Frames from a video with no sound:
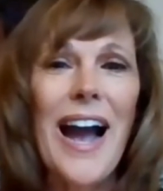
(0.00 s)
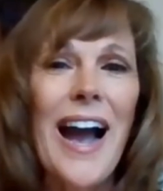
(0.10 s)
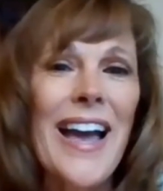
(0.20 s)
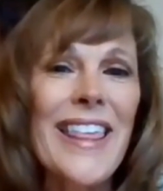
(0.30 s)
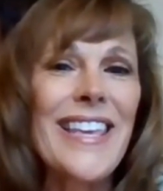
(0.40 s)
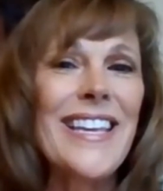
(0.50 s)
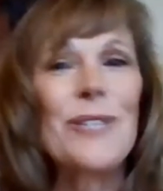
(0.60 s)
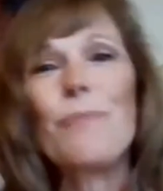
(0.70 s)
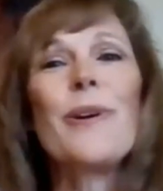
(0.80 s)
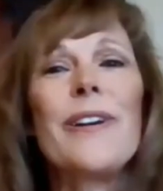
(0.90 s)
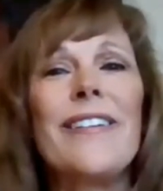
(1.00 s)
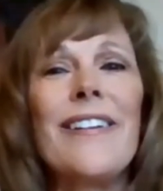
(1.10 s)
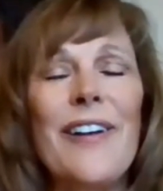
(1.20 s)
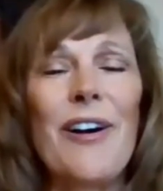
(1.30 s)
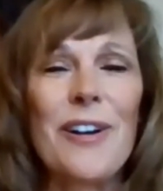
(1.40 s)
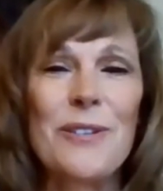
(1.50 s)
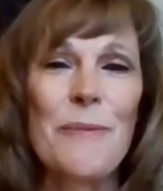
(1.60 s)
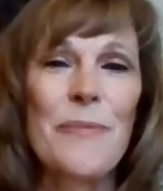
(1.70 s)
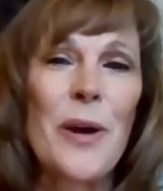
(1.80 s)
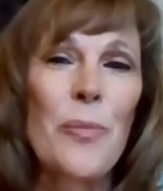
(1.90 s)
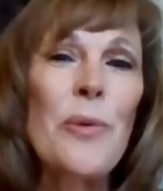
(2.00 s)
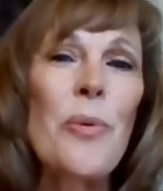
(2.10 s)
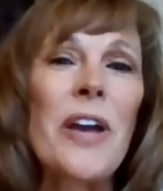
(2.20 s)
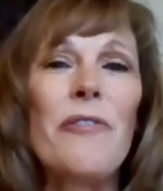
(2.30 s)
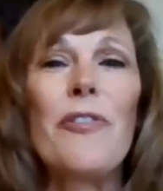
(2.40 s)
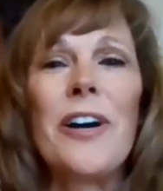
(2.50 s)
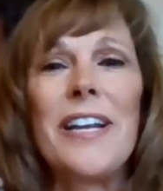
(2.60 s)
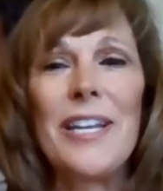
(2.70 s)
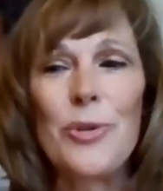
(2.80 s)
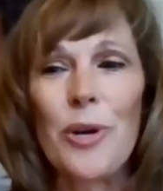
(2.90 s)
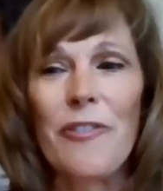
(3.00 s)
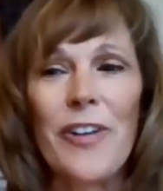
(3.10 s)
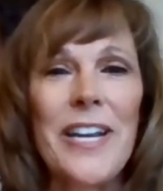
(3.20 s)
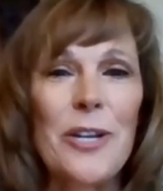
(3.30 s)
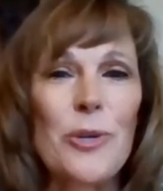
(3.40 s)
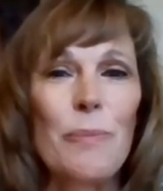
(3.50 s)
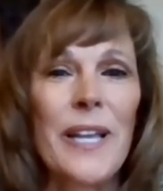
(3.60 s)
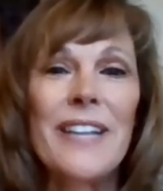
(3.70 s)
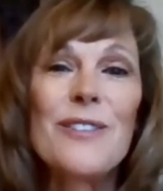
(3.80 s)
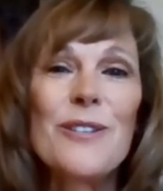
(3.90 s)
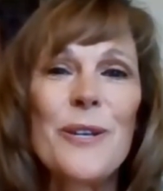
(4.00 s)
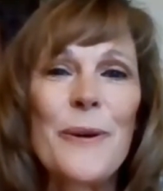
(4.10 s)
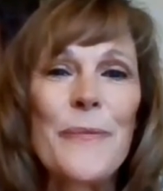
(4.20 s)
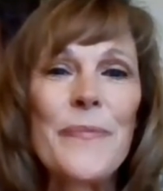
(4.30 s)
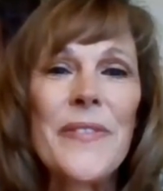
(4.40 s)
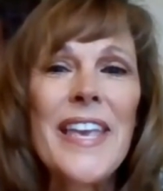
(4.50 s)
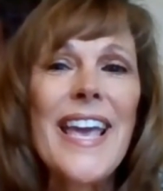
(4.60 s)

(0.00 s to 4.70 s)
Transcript: I think it's pretty darn awesome that we write fun into our financial plans too.